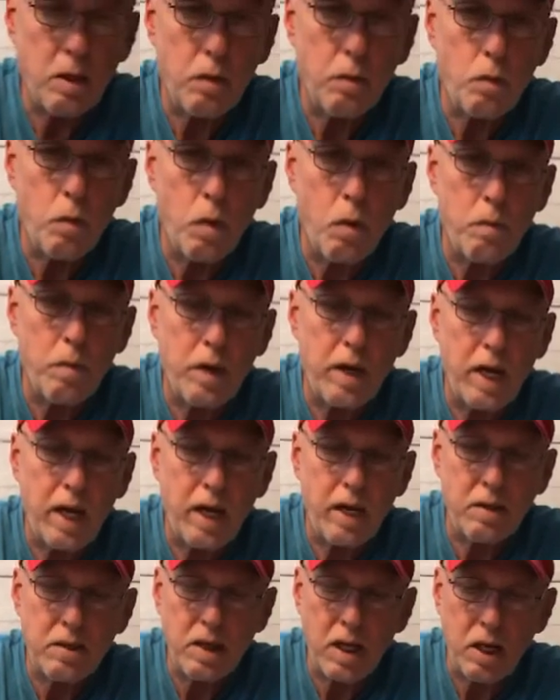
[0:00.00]
a warmer day.
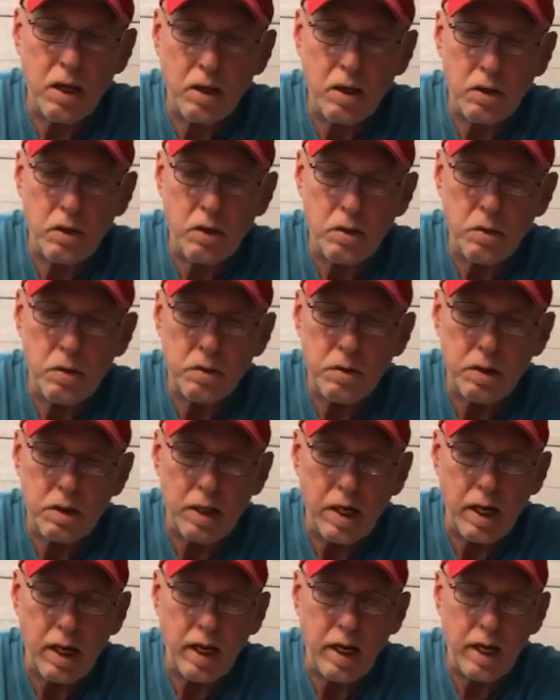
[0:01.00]
It's kind of cool
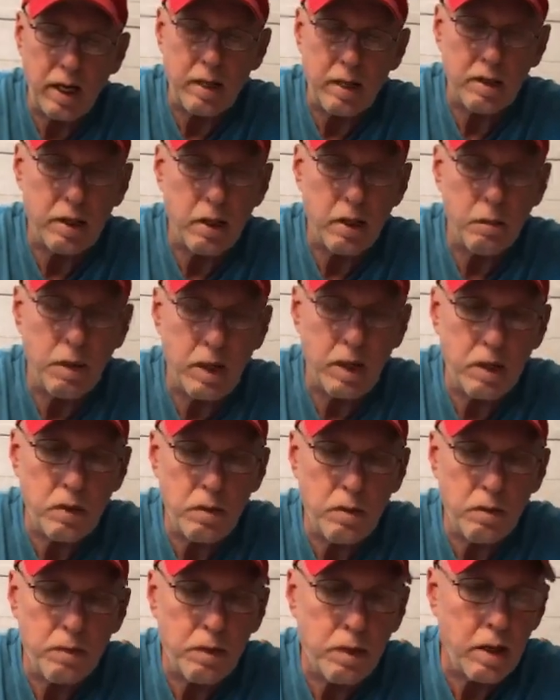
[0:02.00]
today, and it's going to be
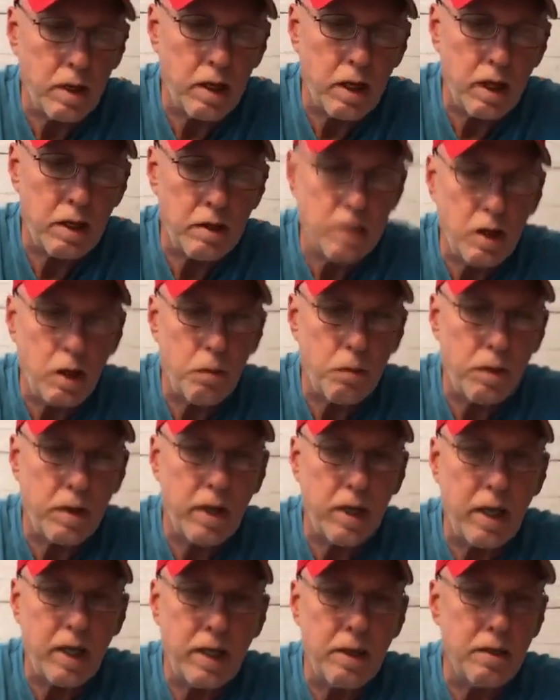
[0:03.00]
cool for the next couple of
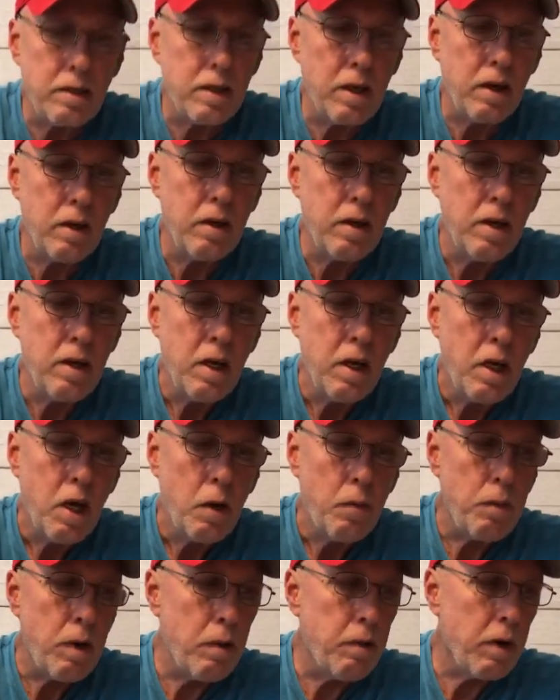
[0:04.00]
days. So
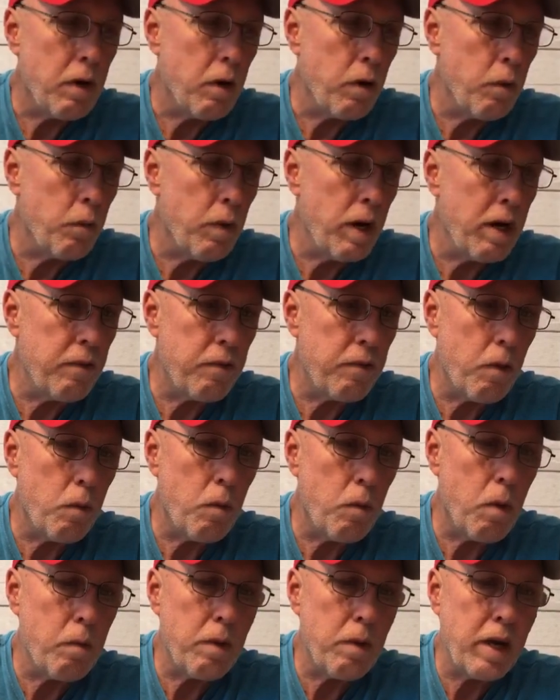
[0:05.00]
probably going to wait for
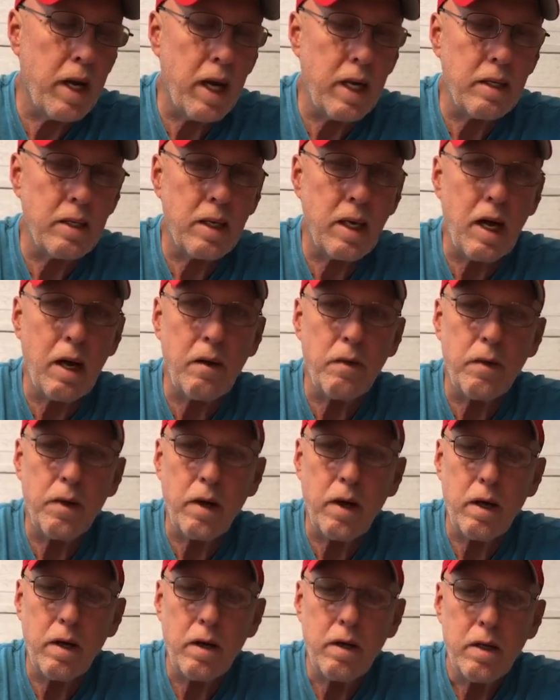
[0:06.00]
warmer days. And I'm going
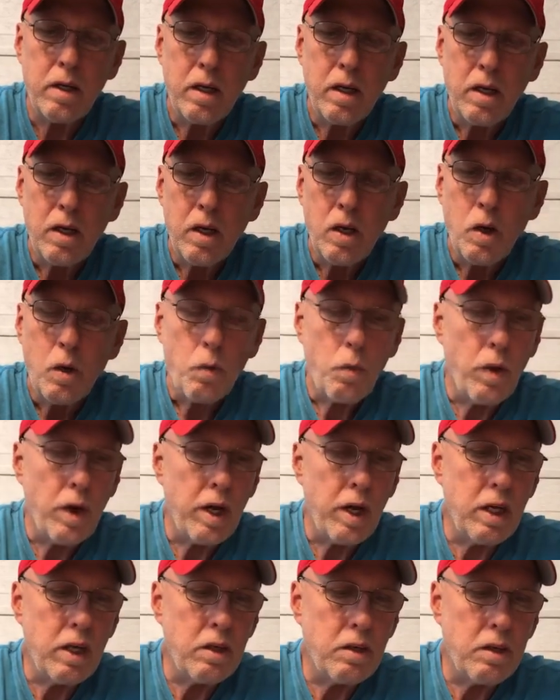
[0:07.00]
to, what I
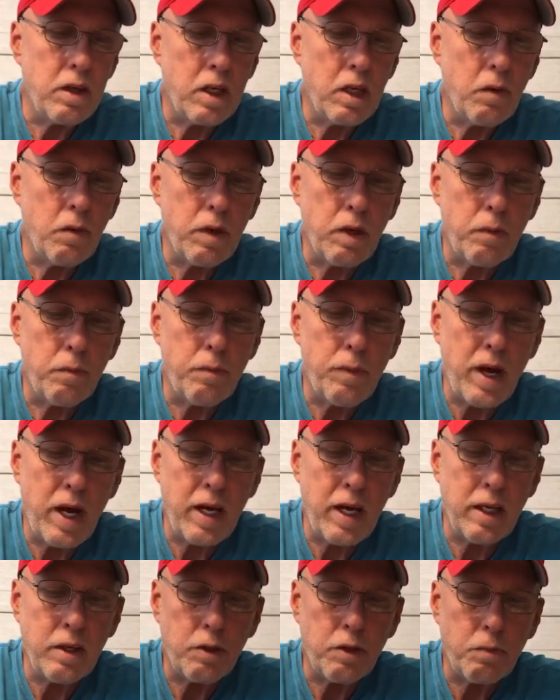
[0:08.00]
usually do with the
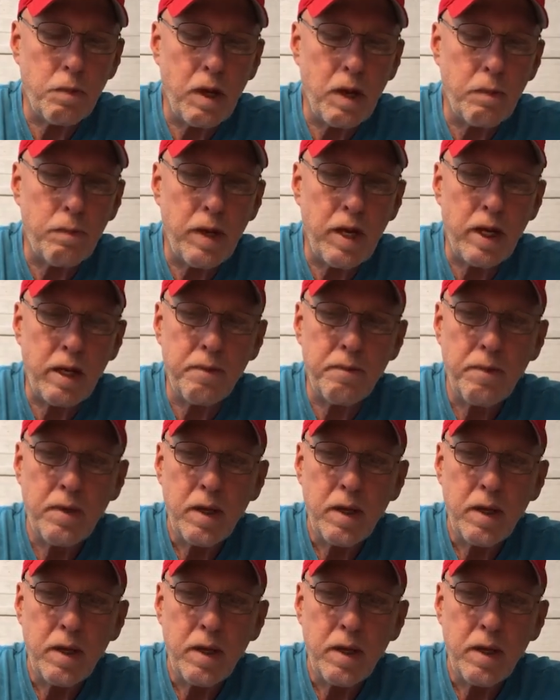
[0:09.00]
paint, the spray paint,